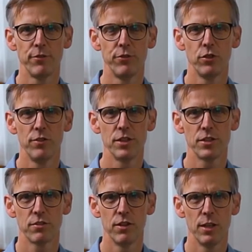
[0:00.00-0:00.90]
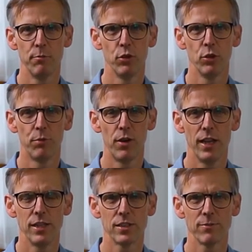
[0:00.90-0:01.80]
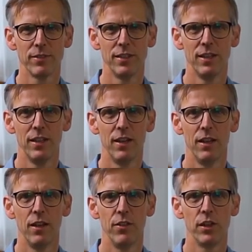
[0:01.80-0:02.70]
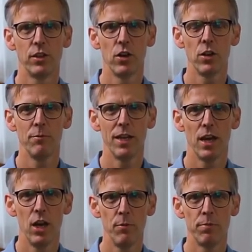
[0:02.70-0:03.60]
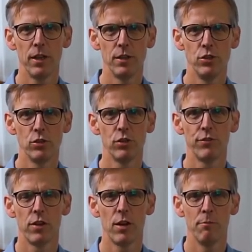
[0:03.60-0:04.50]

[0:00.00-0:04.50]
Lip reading: 4, verse 3, Paul prays that God may open a door for our